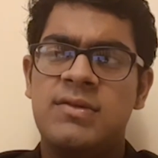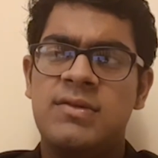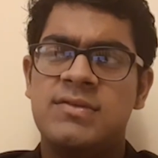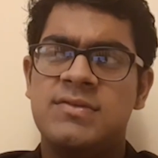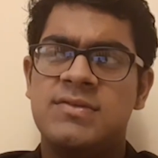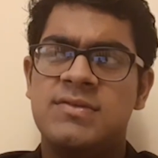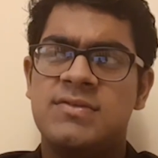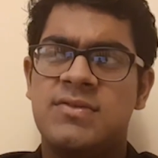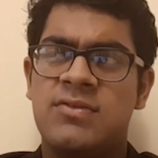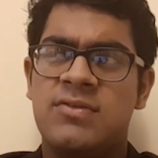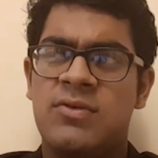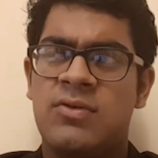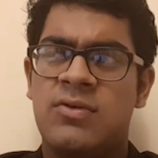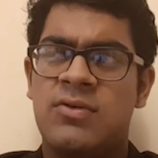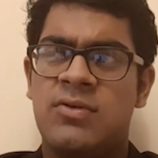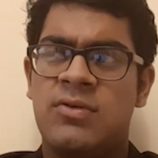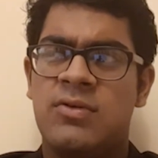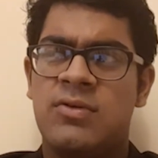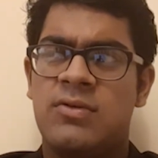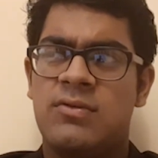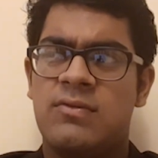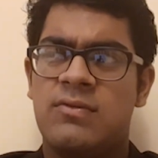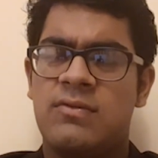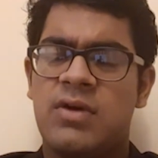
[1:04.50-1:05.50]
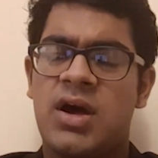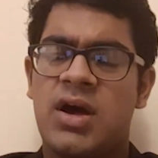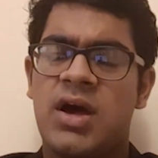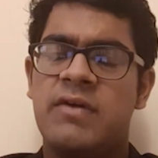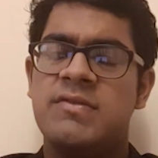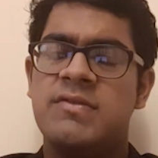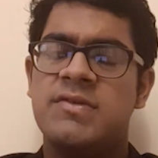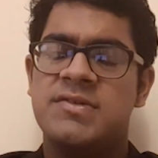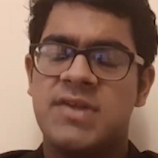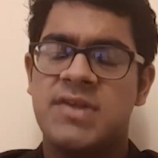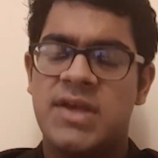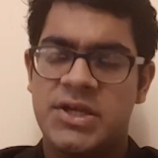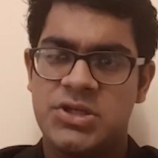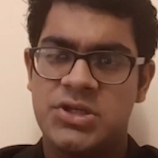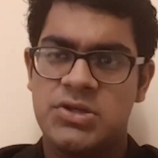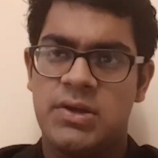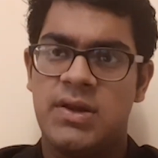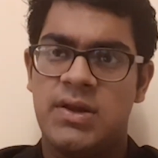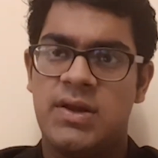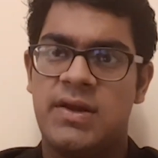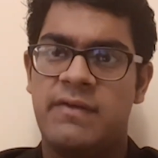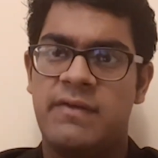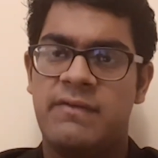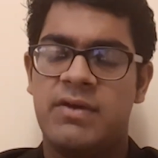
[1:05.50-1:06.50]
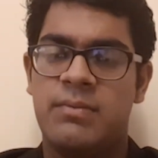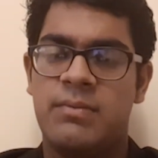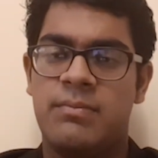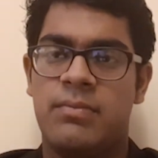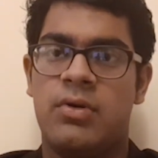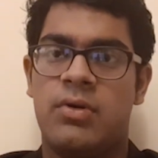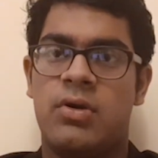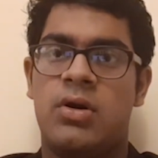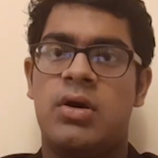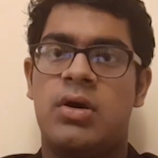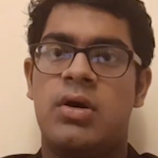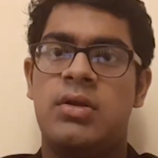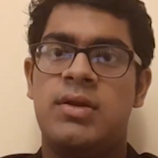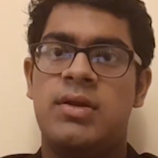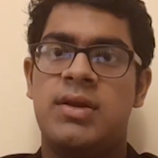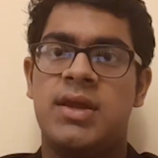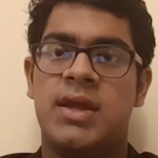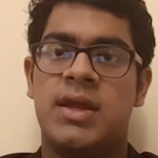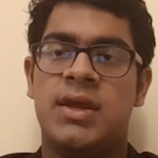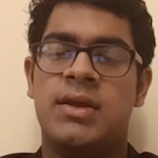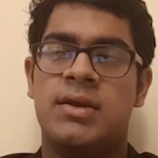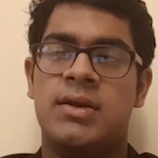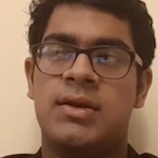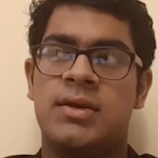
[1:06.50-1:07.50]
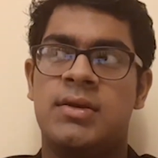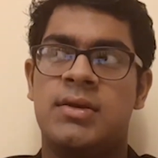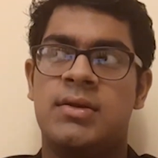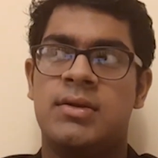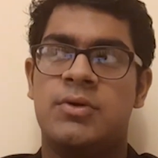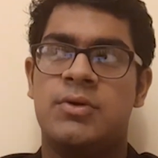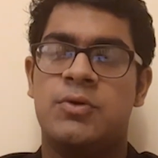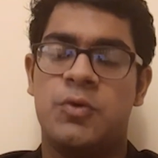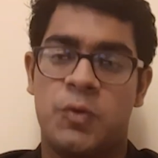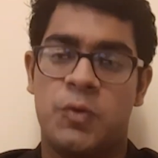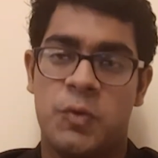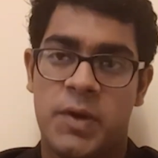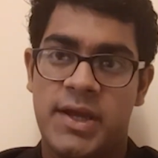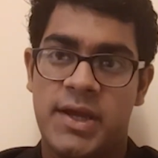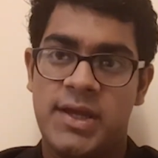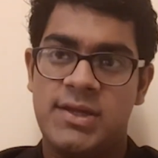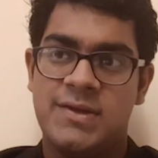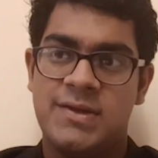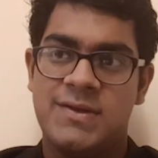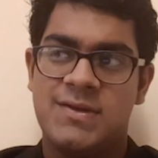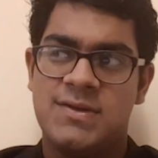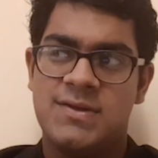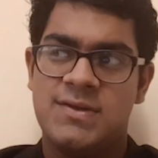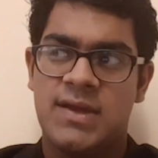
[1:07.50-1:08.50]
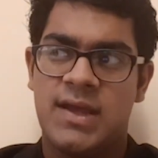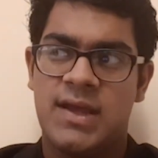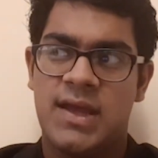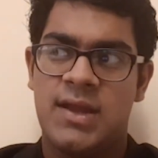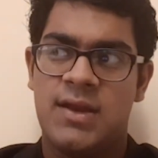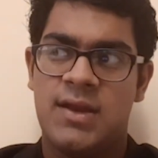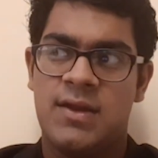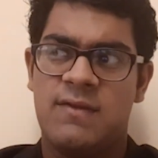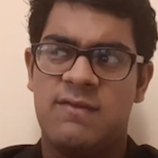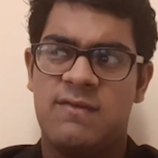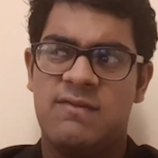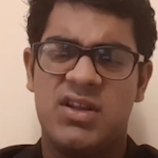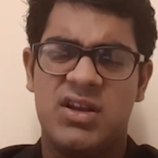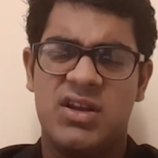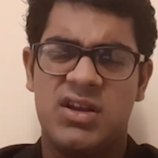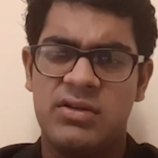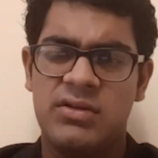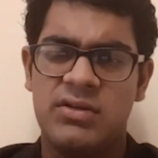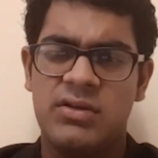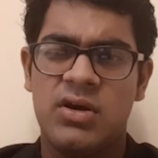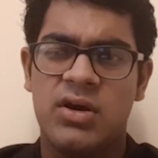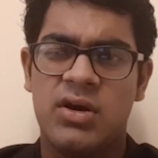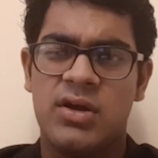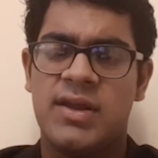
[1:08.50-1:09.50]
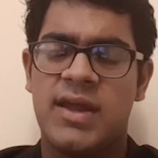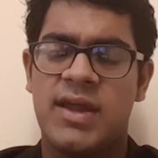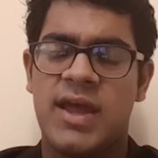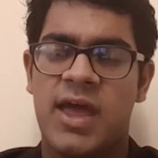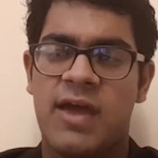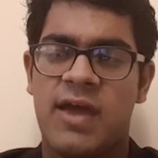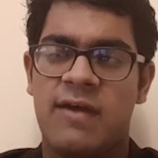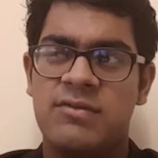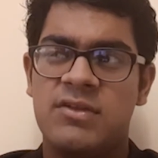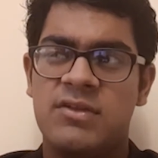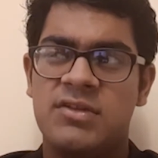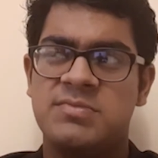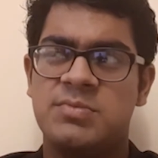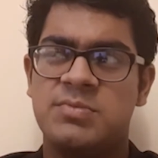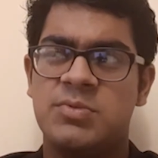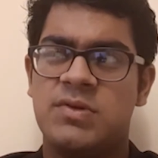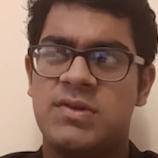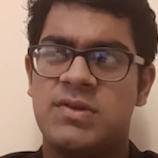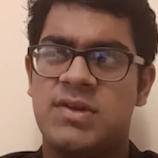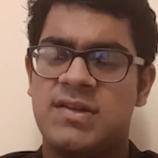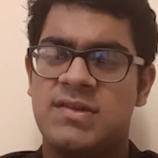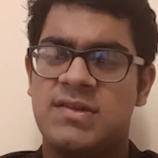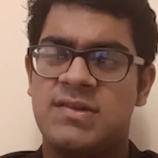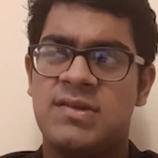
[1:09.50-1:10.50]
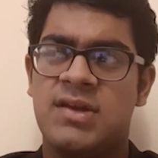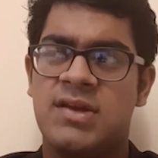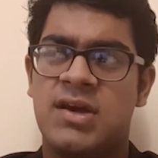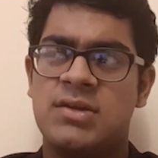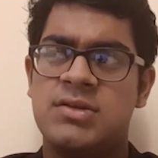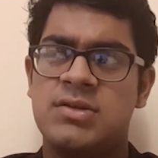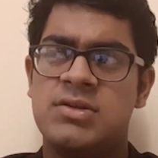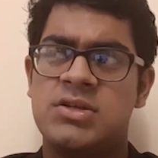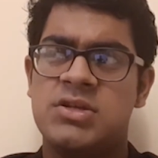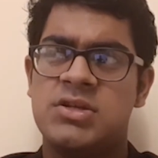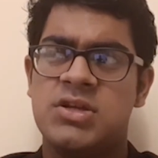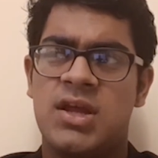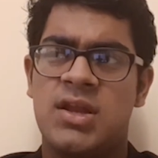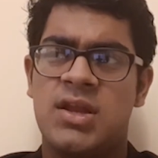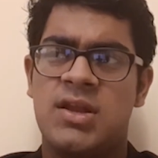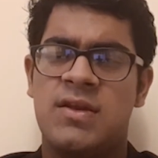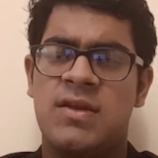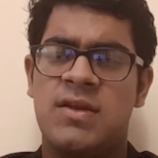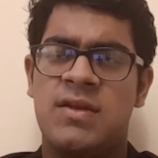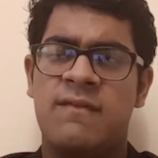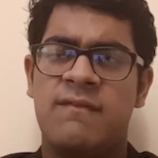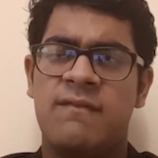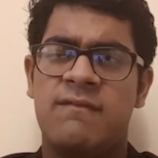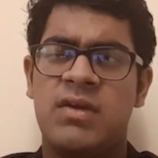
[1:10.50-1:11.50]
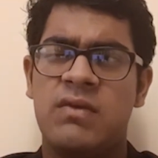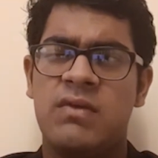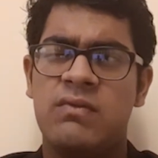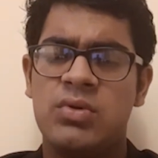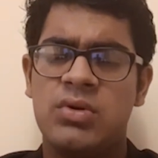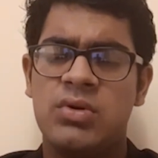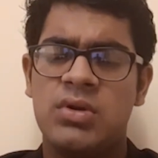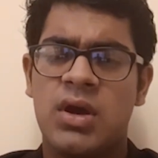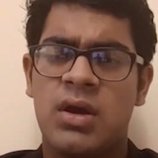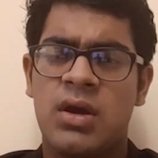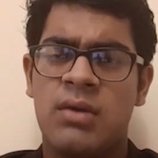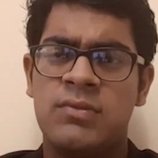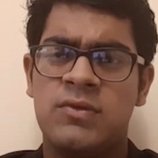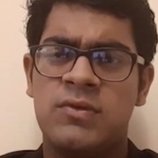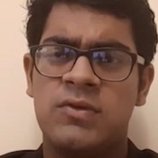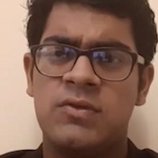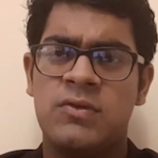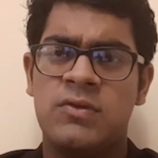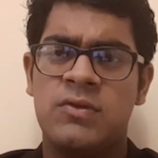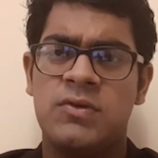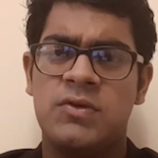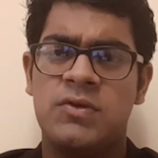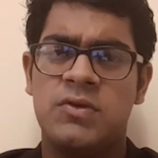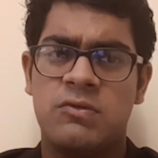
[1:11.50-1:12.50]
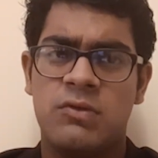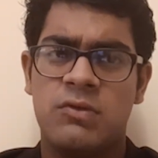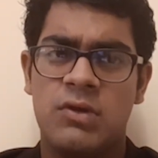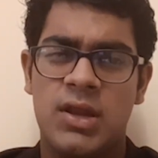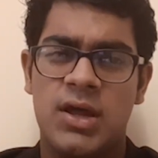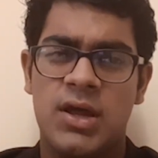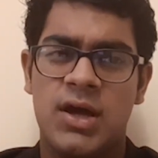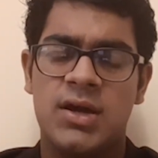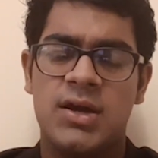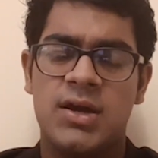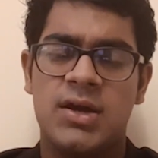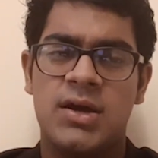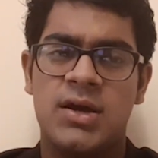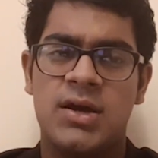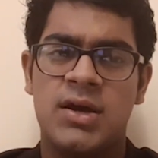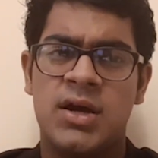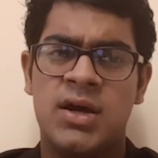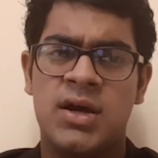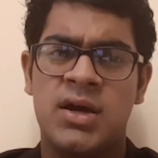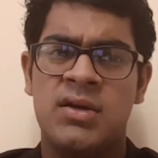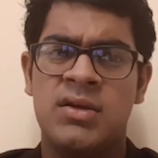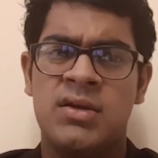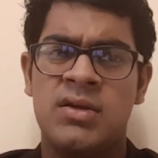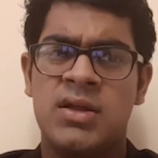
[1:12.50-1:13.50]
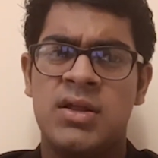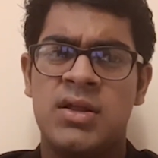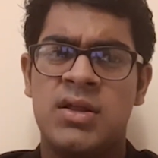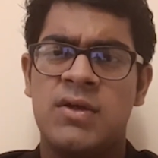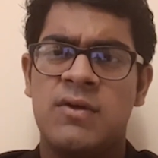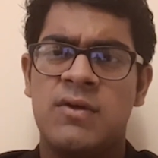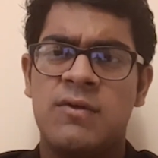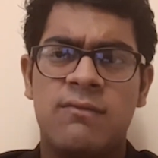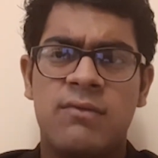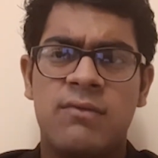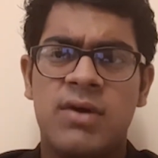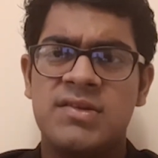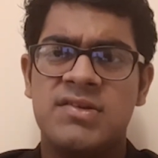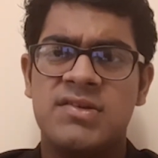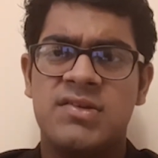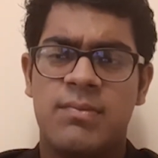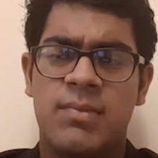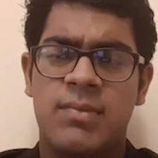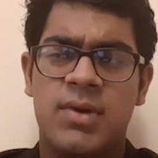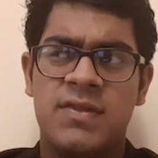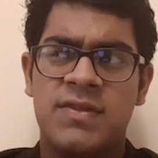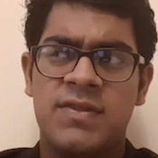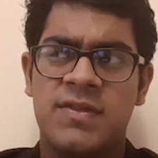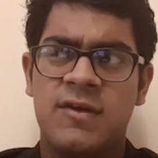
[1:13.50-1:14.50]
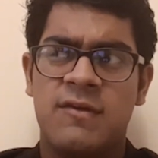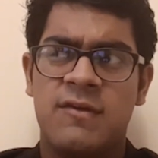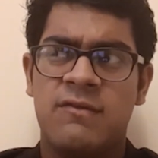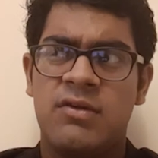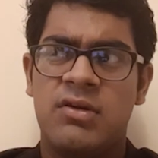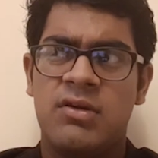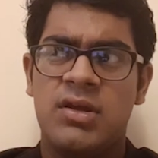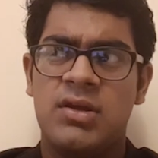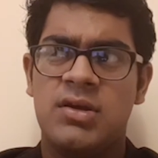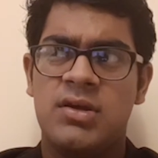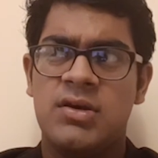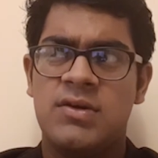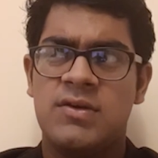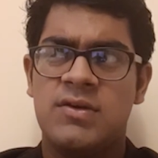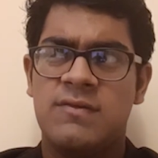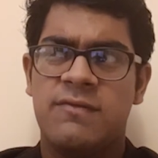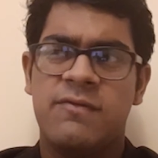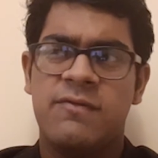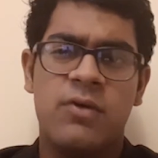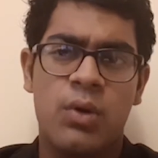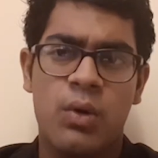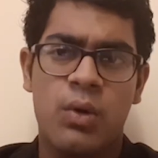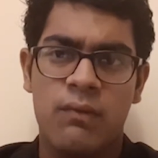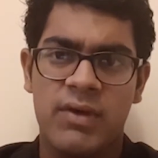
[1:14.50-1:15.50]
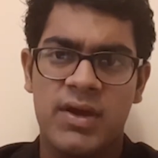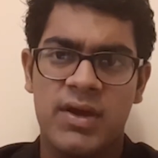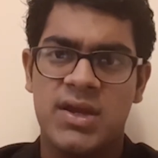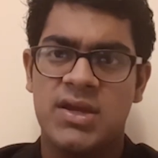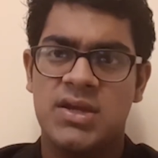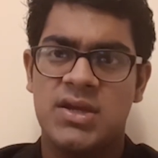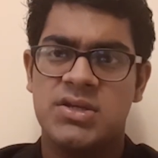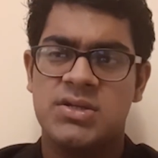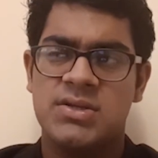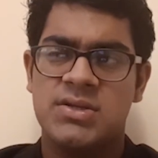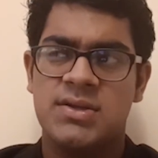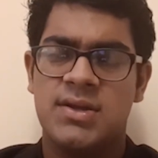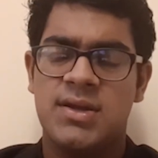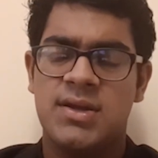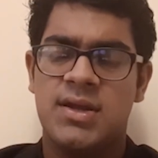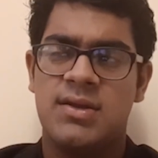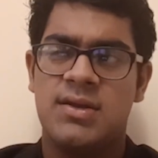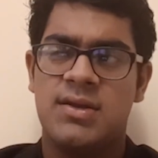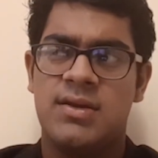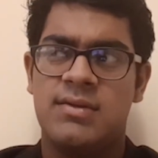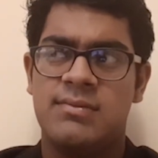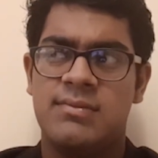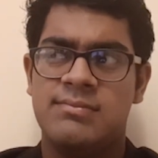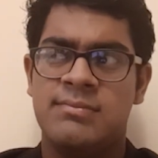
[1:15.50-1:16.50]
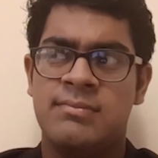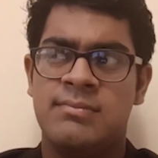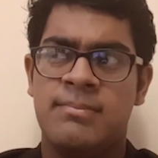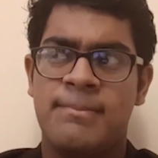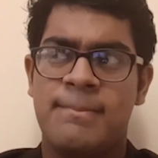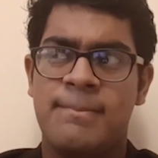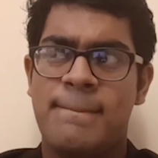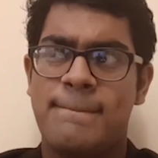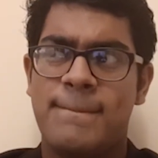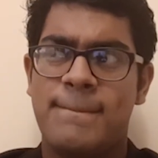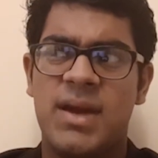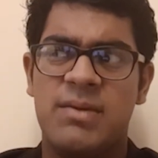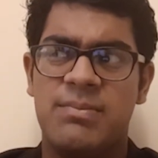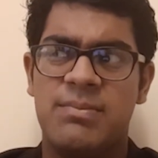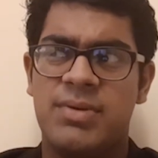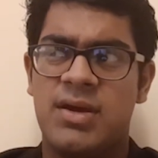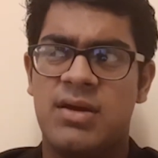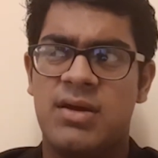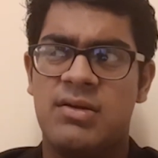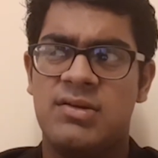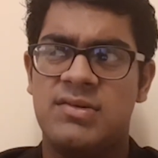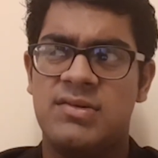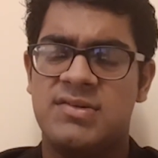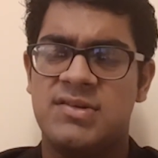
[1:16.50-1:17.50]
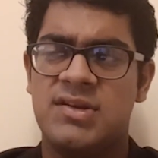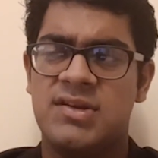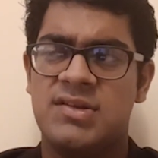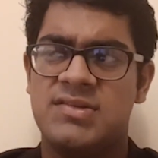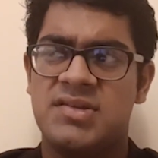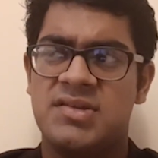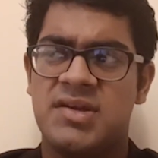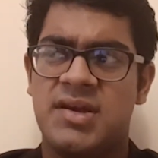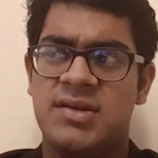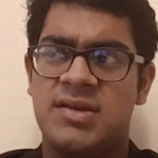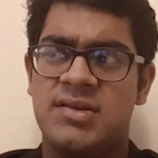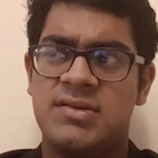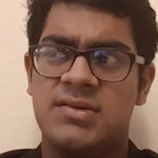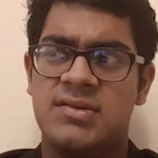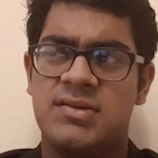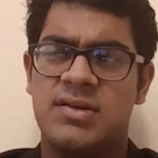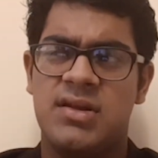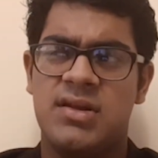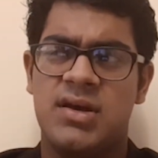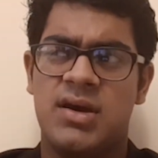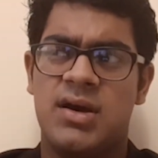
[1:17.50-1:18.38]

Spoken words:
So I was actually living abroad in Kuwait, and we did not have the sport as such, and we would come to Sri Lanka once a month every year for vacation, and my parents decided